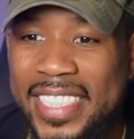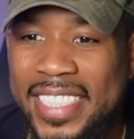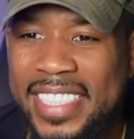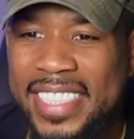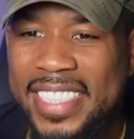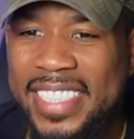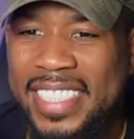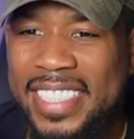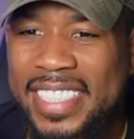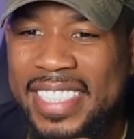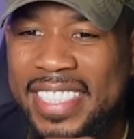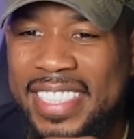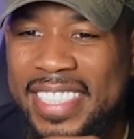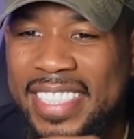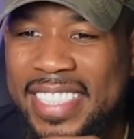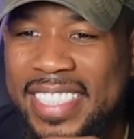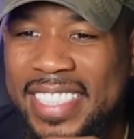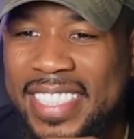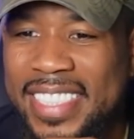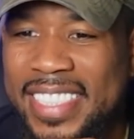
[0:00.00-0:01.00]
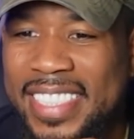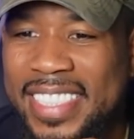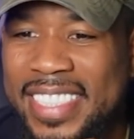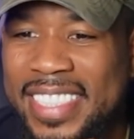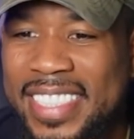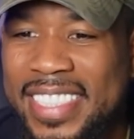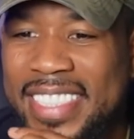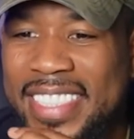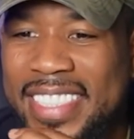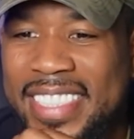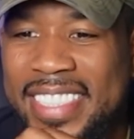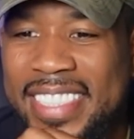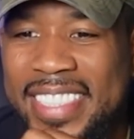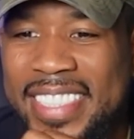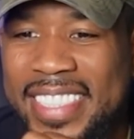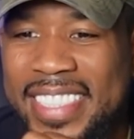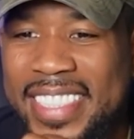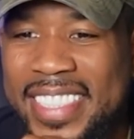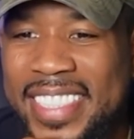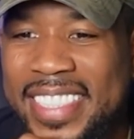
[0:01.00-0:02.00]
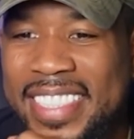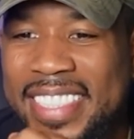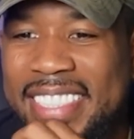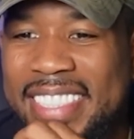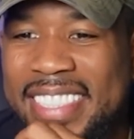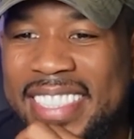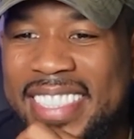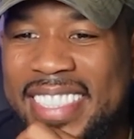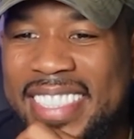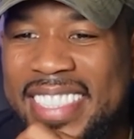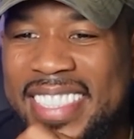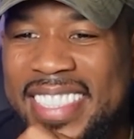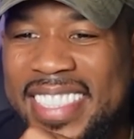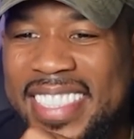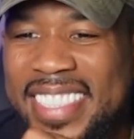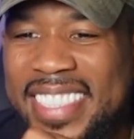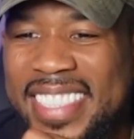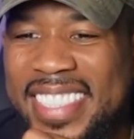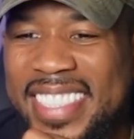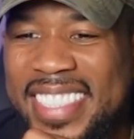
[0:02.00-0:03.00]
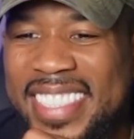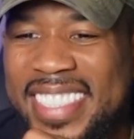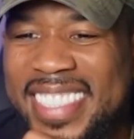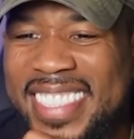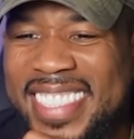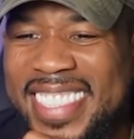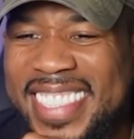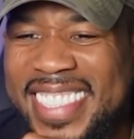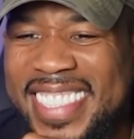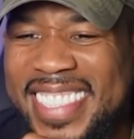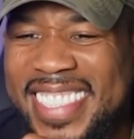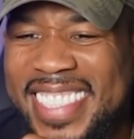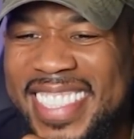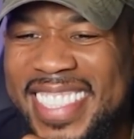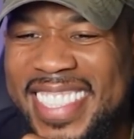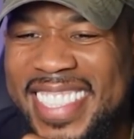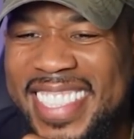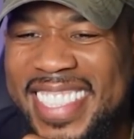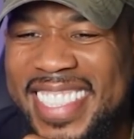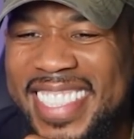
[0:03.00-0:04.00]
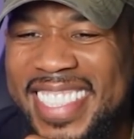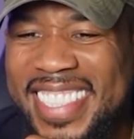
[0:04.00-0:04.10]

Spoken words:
(not speaking)